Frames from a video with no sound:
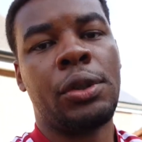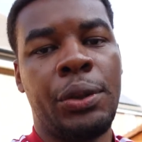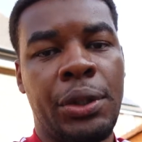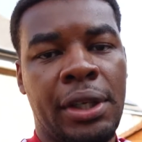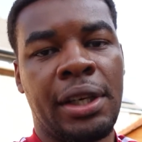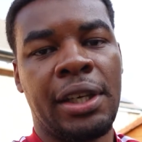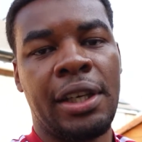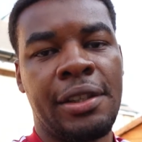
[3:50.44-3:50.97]
So
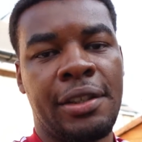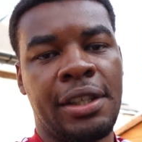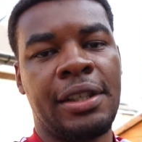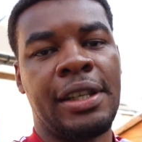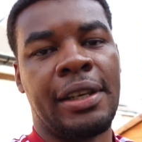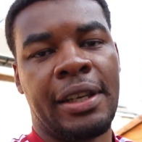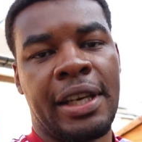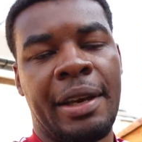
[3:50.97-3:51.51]
you can clearly see
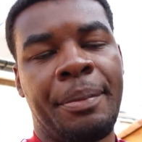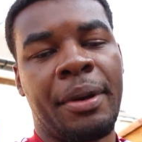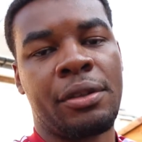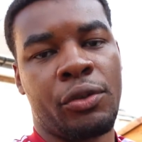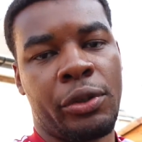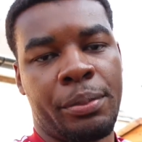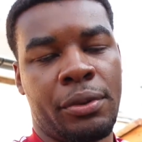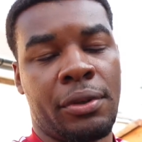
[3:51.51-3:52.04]
that the
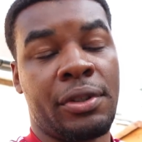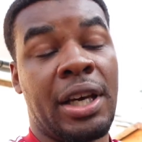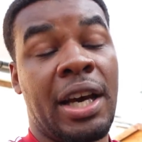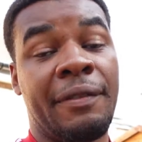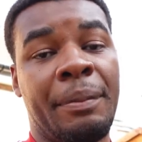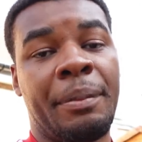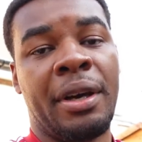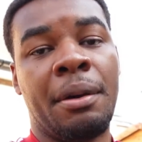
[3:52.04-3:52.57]
Apex grip socks
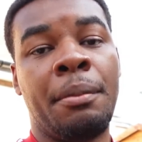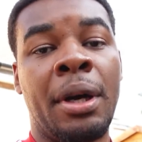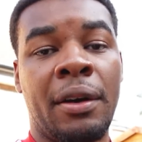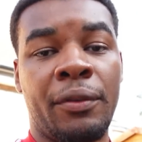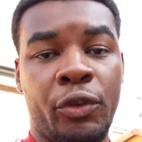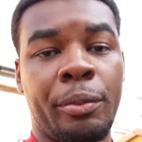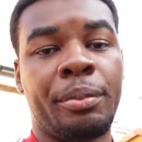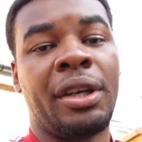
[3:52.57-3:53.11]
have a better
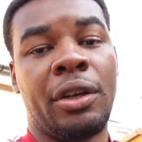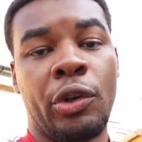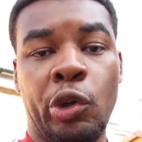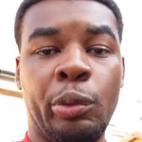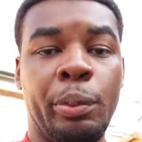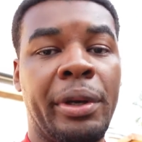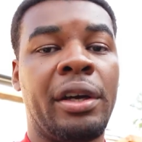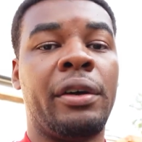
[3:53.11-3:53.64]
amount of grip than a
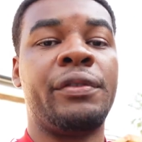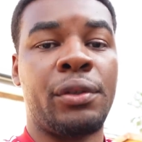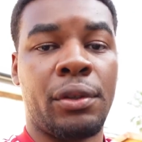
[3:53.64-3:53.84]
normal pair of